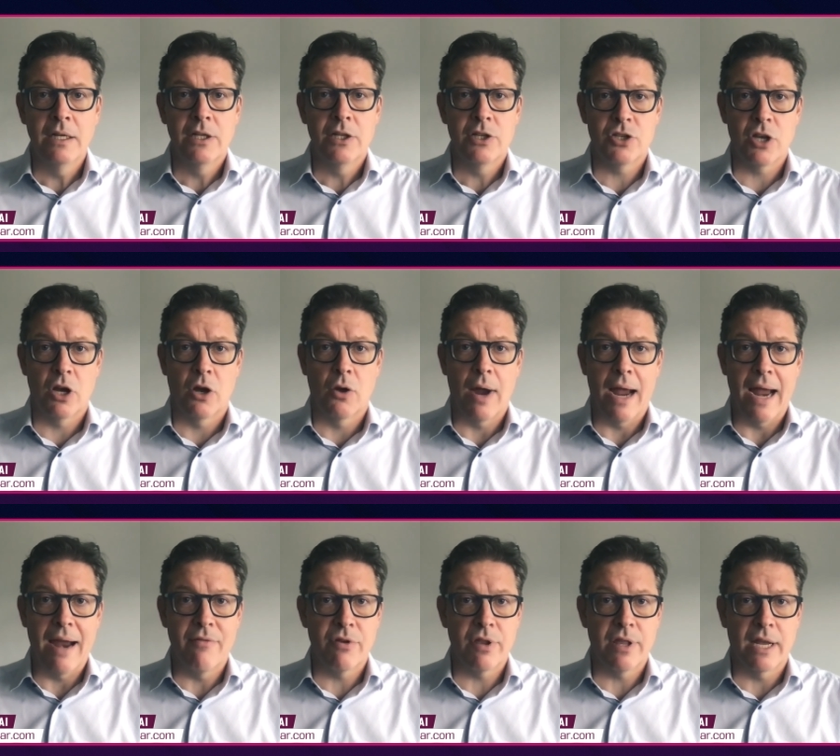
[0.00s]
So,
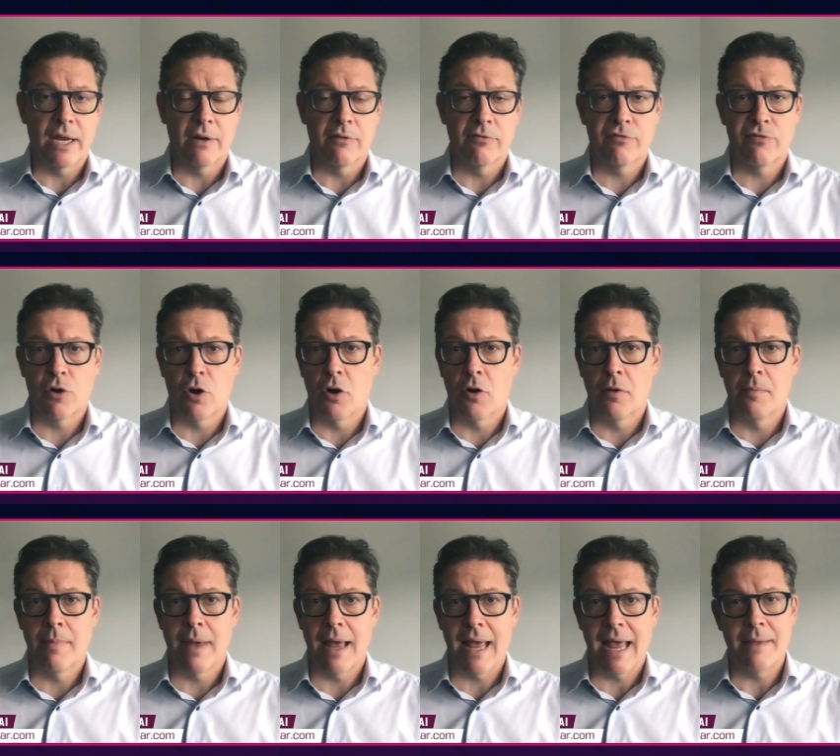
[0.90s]
everything
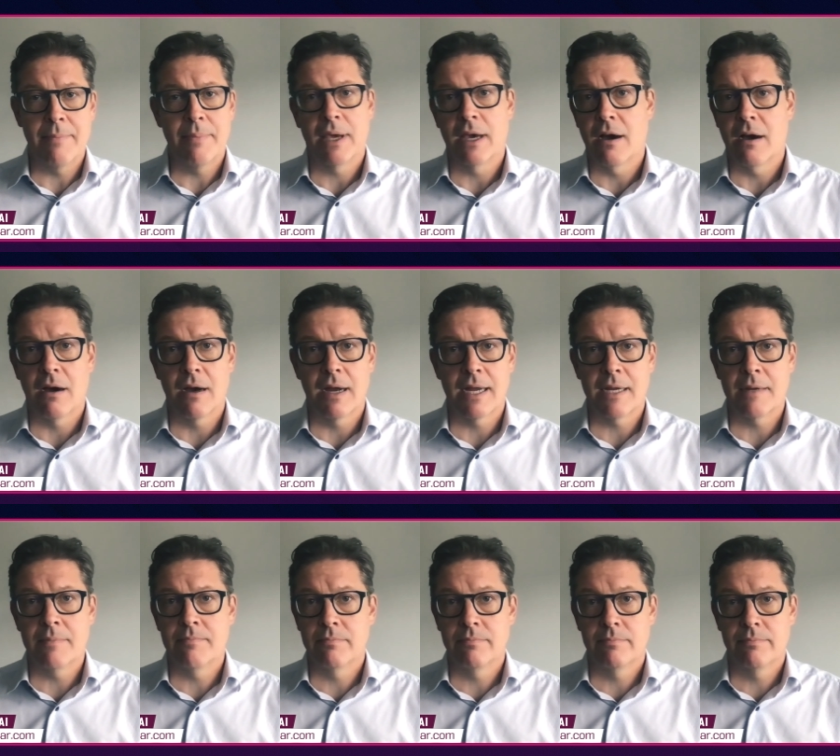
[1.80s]
from API